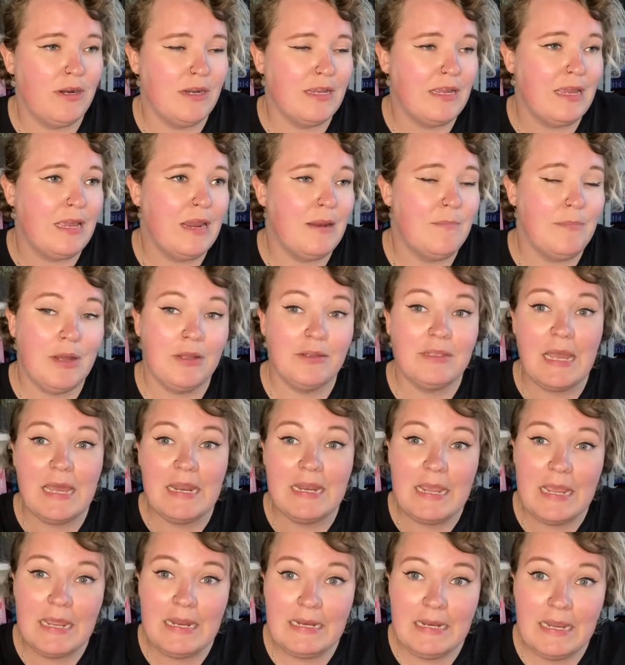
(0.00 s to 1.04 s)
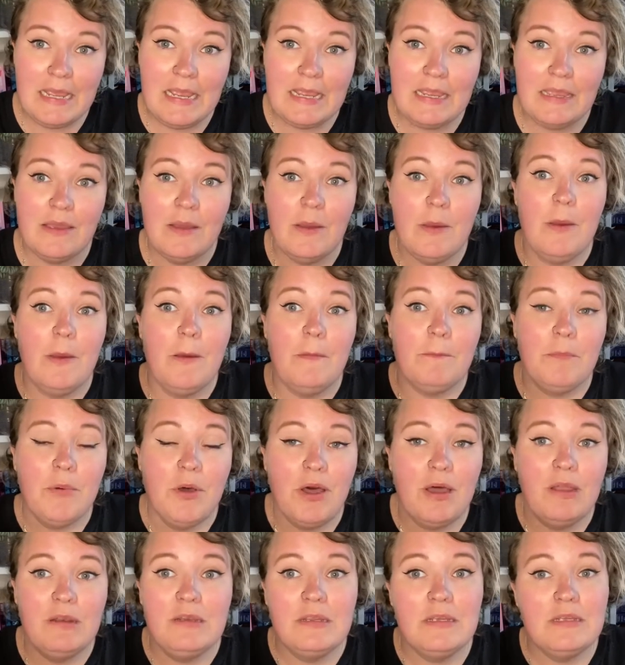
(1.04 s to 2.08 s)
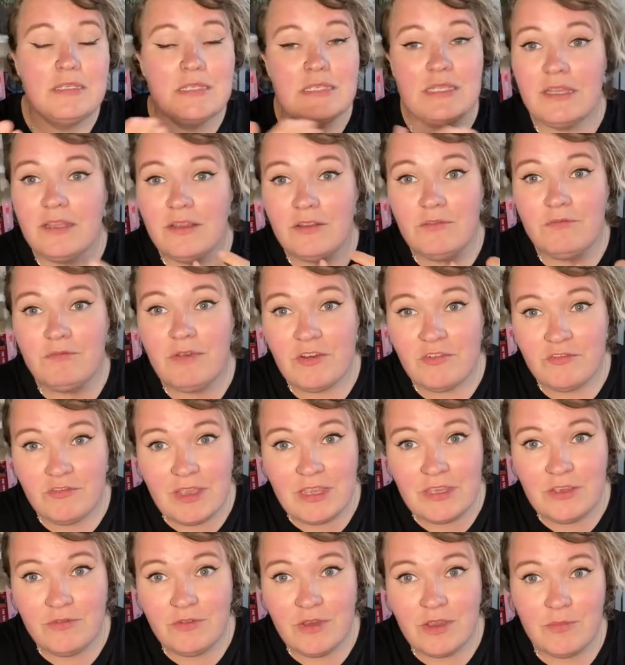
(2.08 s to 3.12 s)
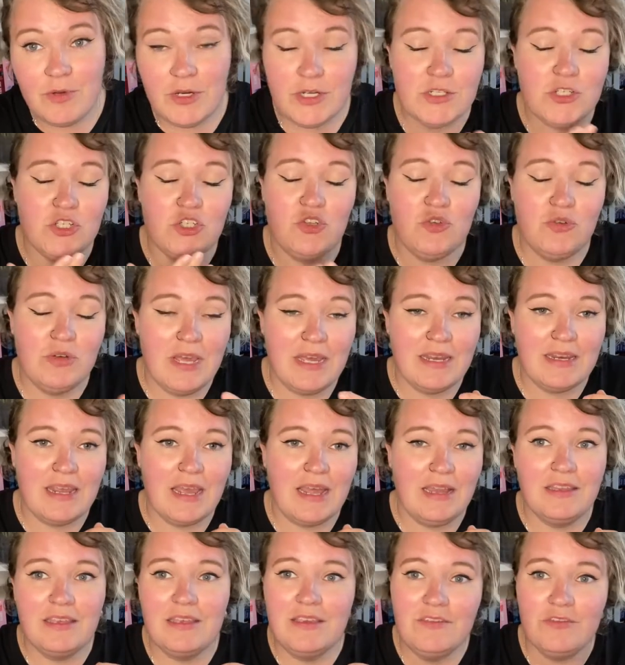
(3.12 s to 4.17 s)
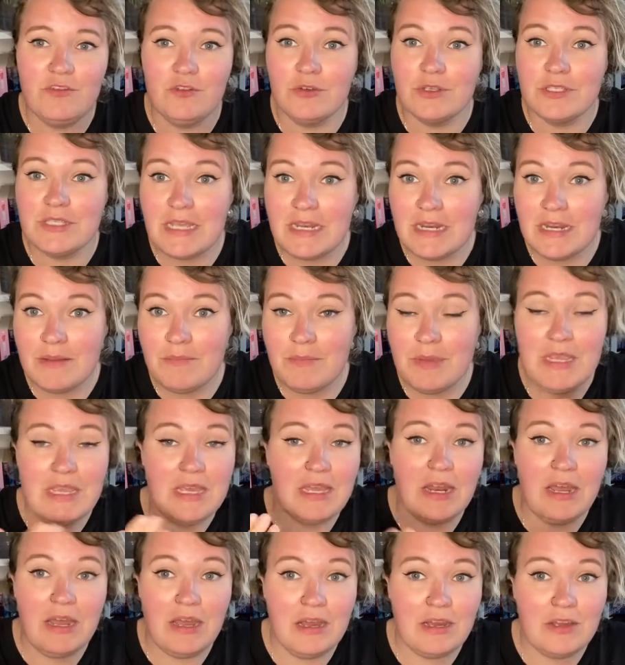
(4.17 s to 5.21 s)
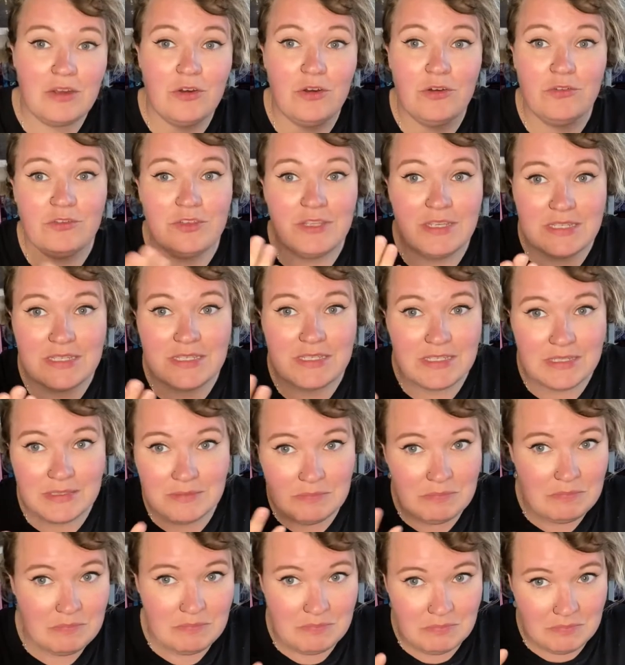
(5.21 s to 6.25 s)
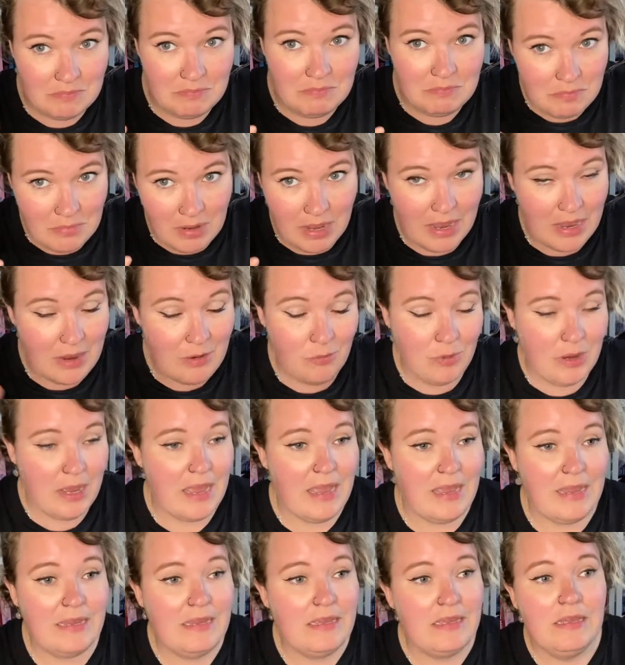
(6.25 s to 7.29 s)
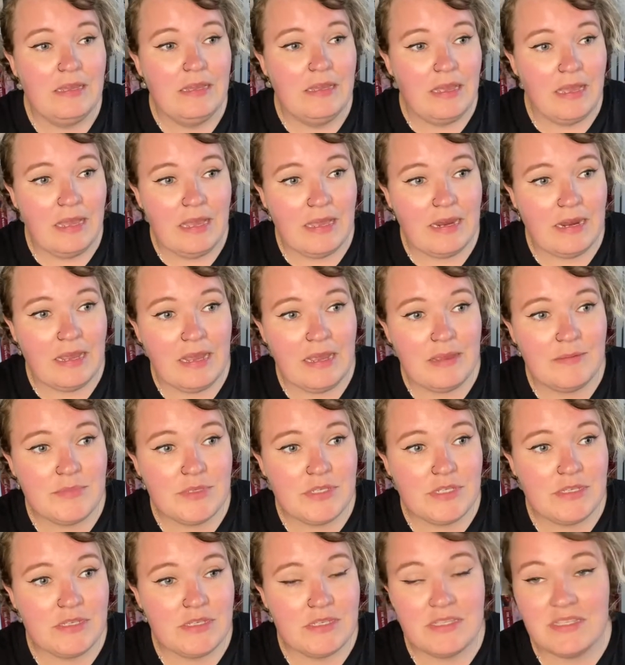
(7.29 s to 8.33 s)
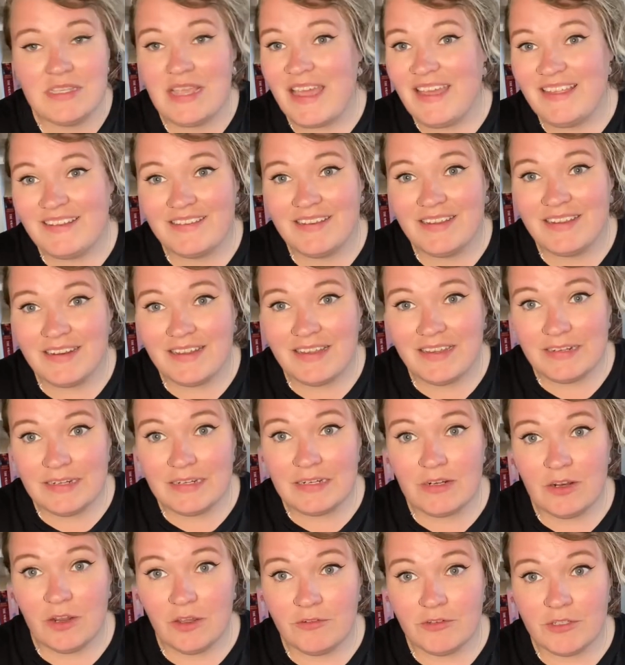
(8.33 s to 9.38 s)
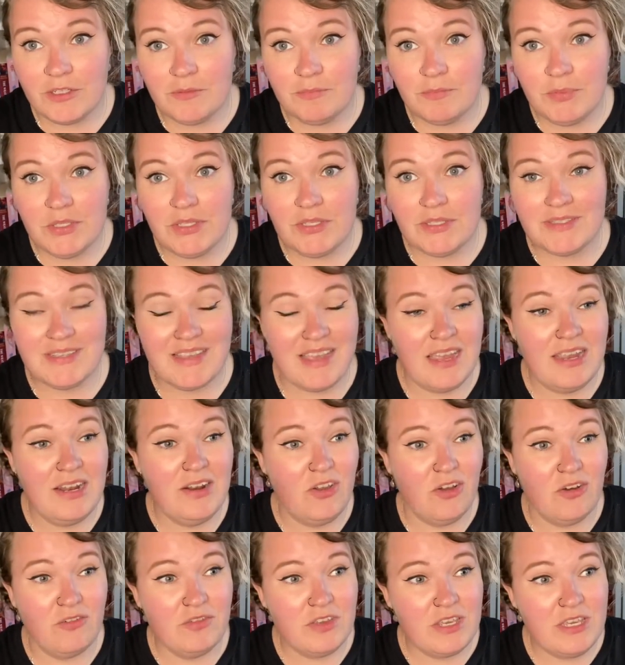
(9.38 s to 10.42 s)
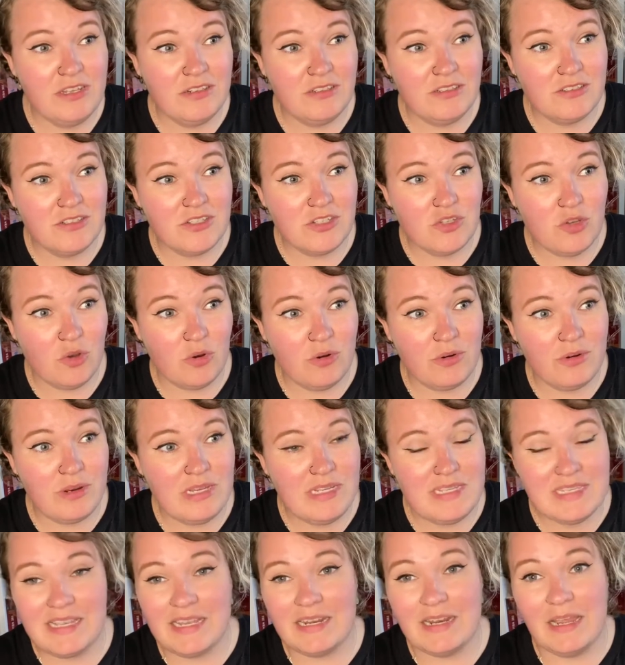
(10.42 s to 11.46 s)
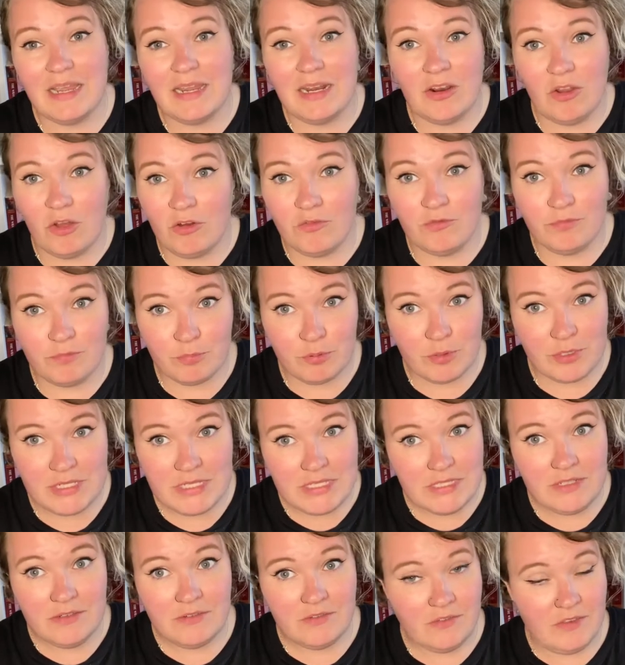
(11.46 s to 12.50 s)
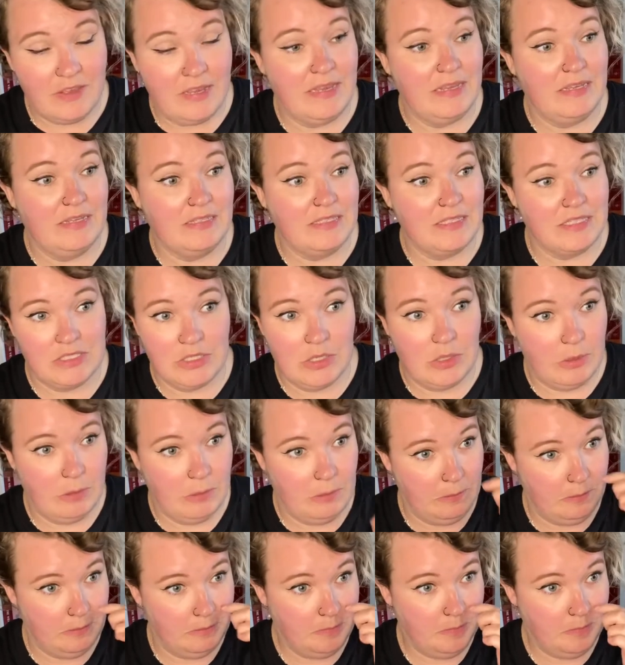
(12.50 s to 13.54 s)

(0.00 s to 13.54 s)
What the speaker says: I get about that ending. But still, thank you very much to NetGalley for sending me an arc of this my way, and I'm just sad that I didn't love it, because I love healer stories and I love prison things, so